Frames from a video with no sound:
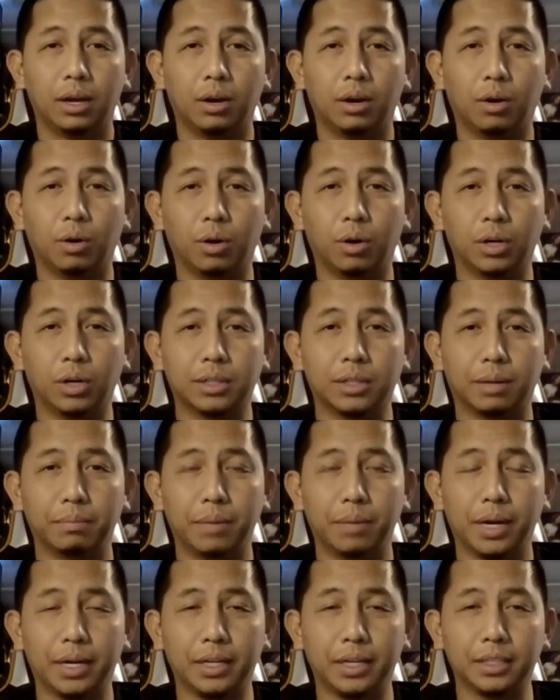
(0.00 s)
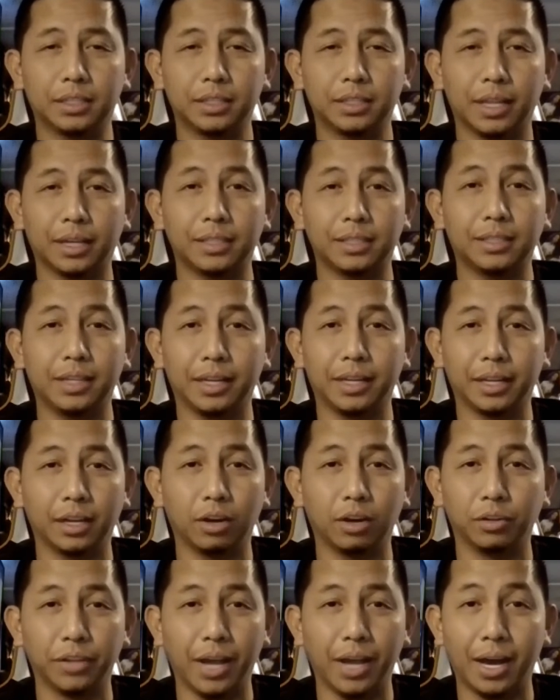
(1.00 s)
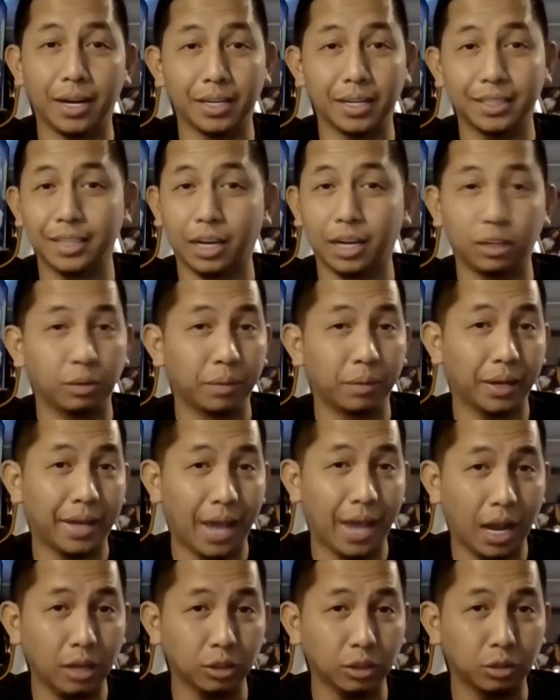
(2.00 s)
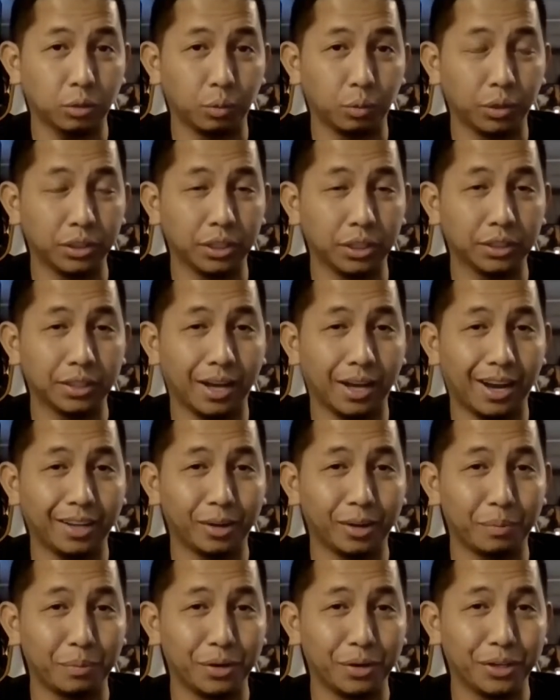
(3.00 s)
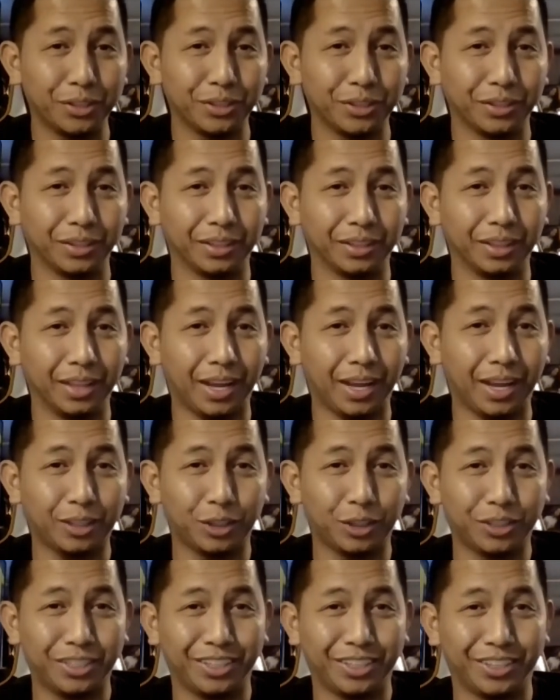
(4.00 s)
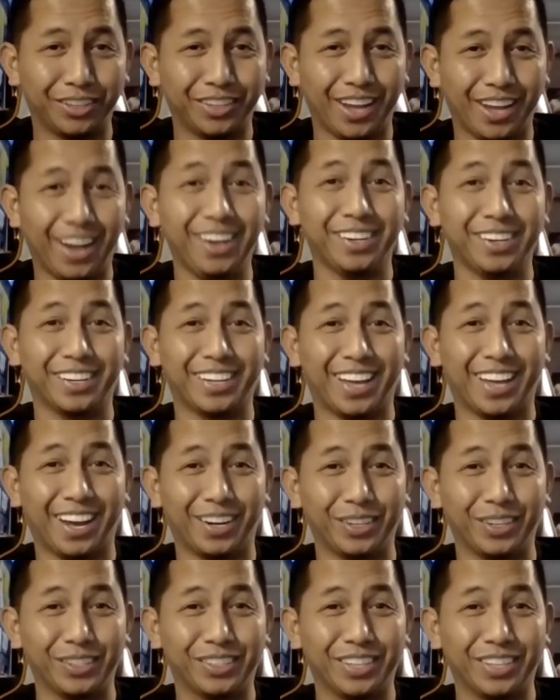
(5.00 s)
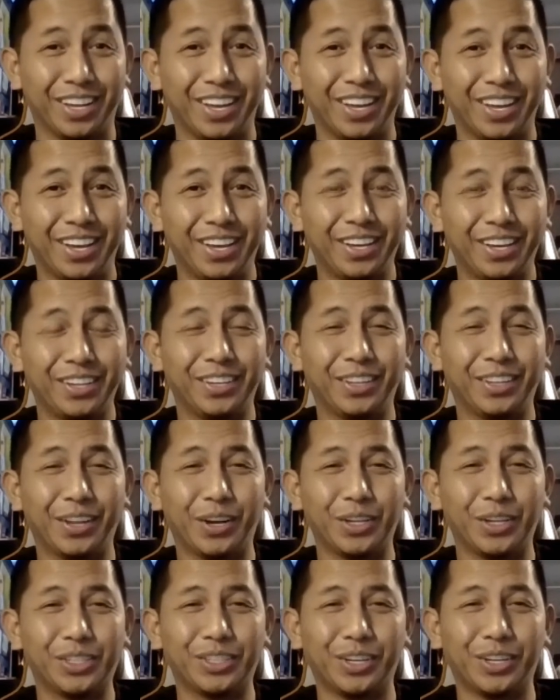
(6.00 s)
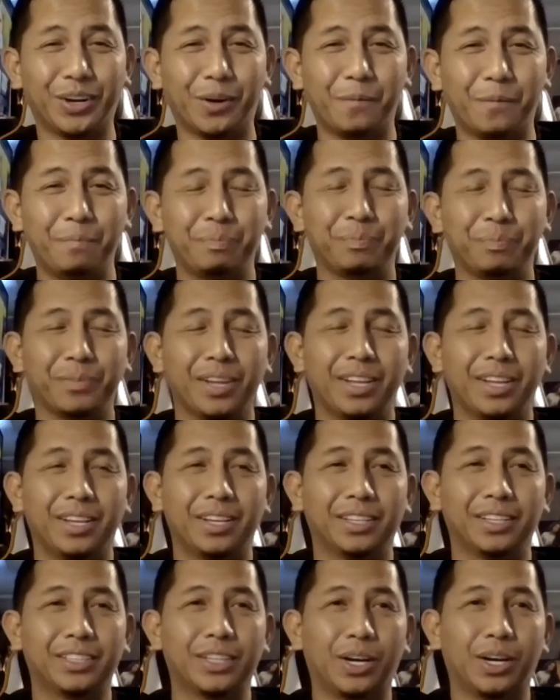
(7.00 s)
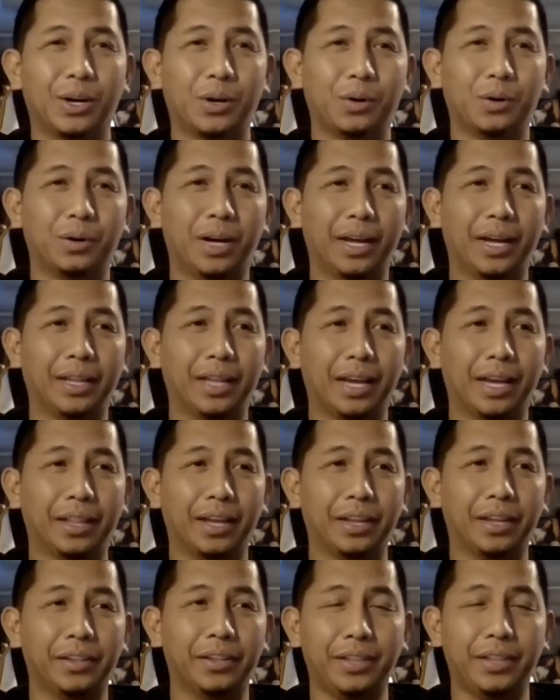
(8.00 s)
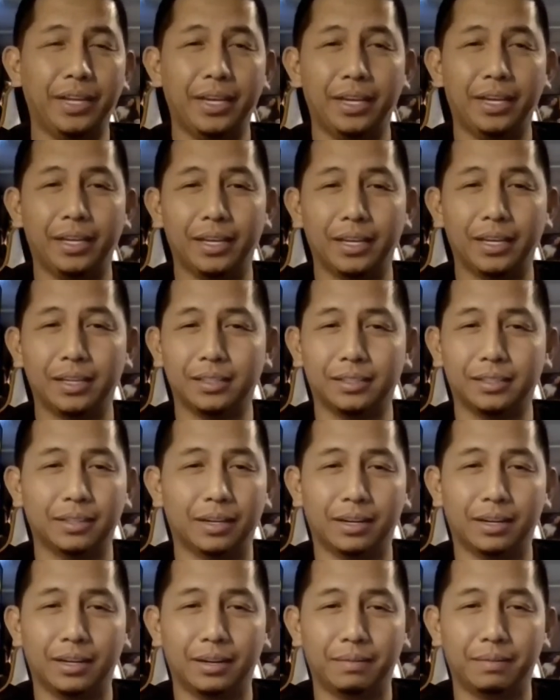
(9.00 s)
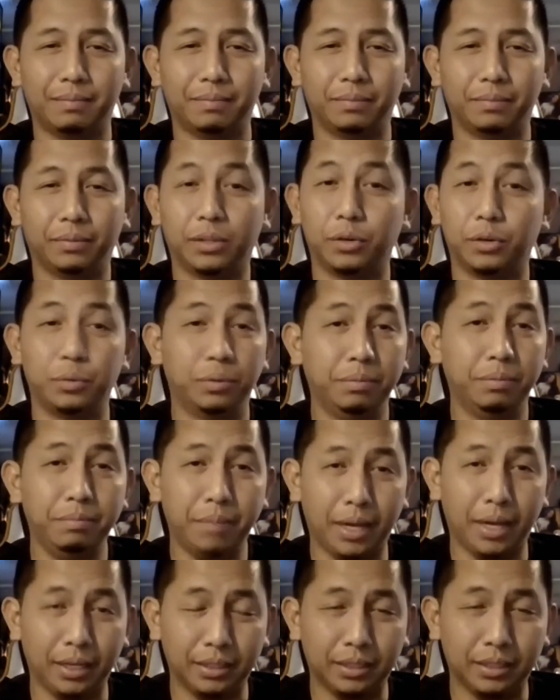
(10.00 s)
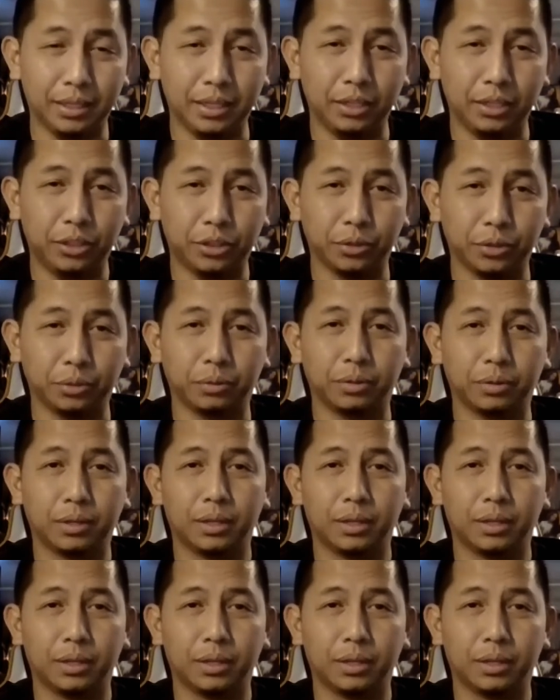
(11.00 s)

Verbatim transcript: or somebody's like sitting on the other side of the couch, which is the other person like to sit on the other mm-hmm. couch, mm-hmm. you know? So, mm-hmm. so, and another thing is um, the roommates issue